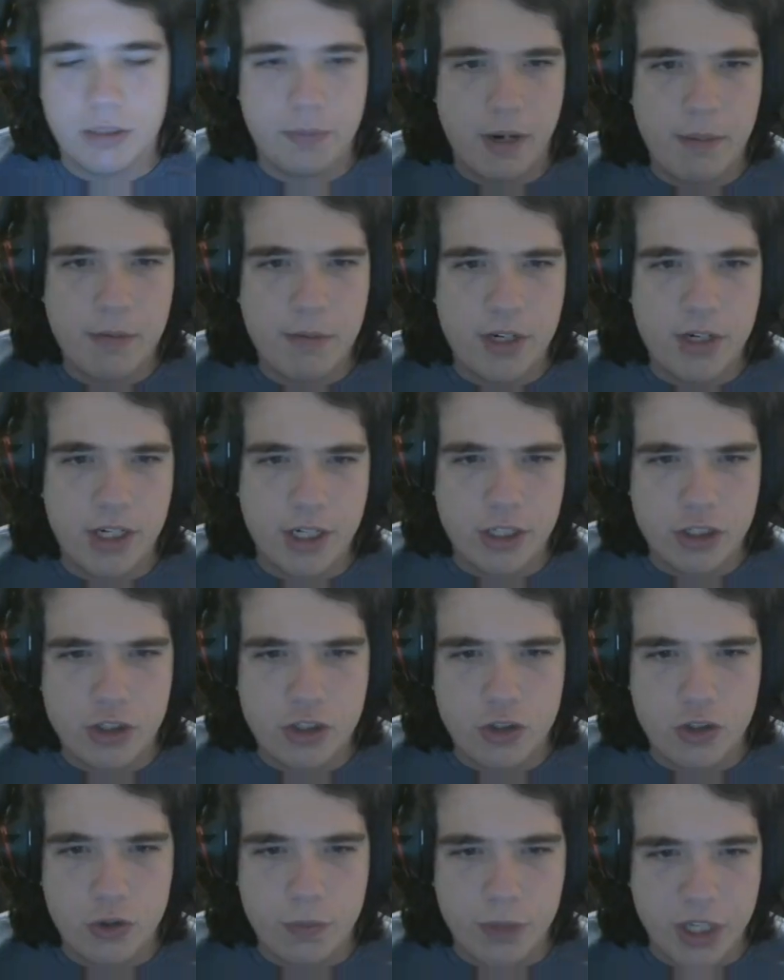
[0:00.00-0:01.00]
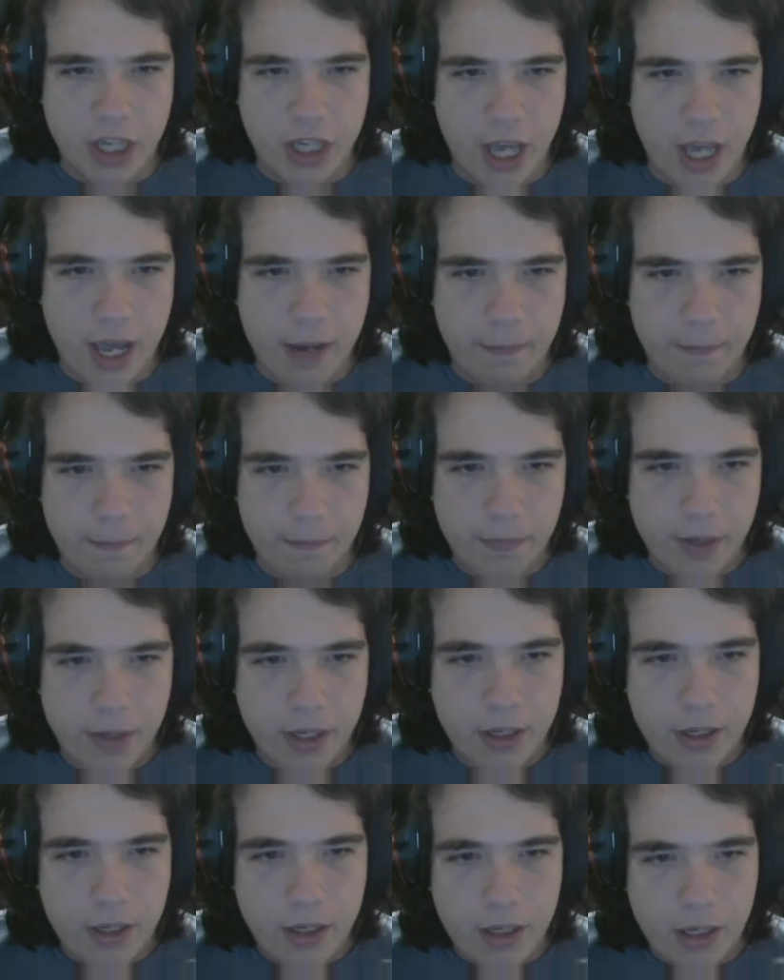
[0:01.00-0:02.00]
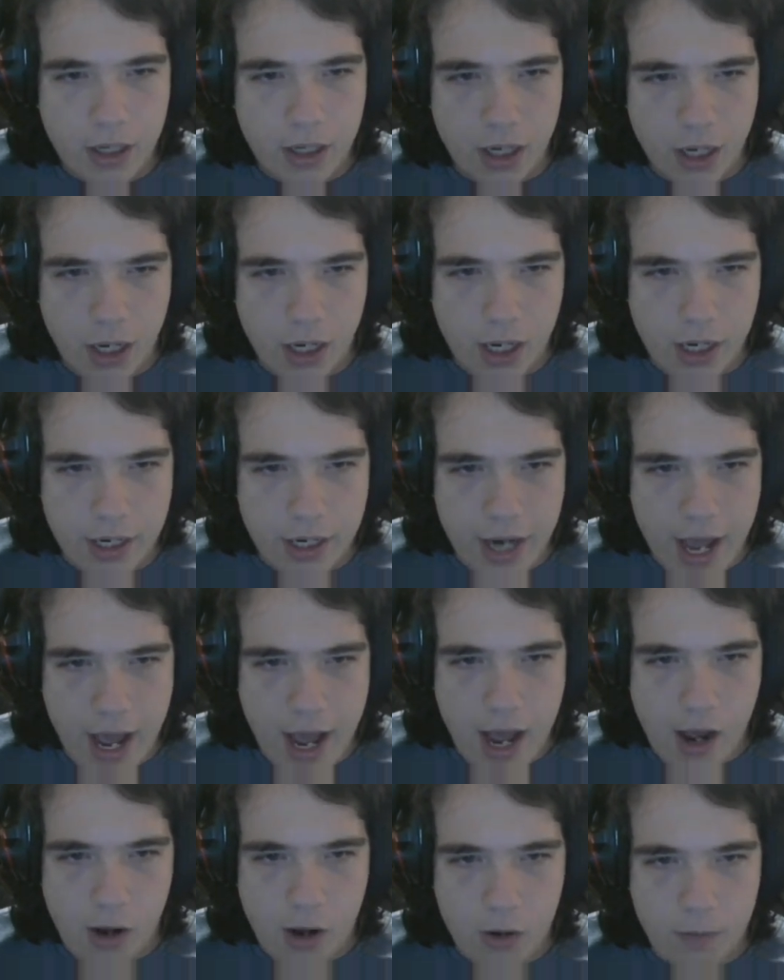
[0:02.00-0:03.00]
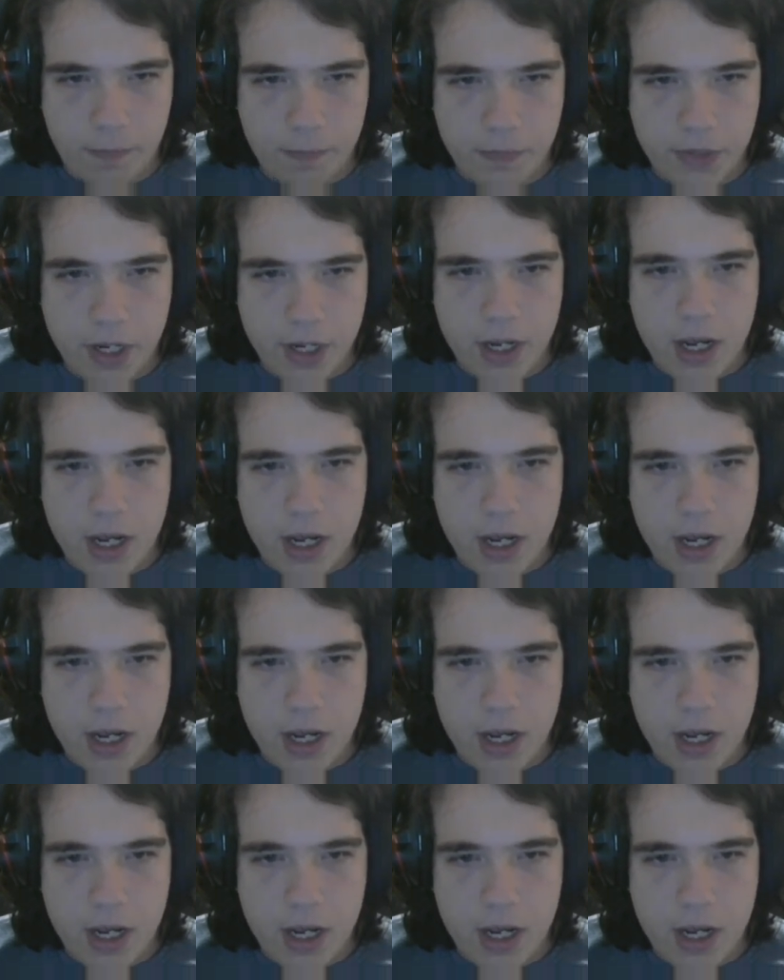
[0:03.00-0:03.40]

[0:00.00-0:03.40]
but I'm going to assume you can. Now,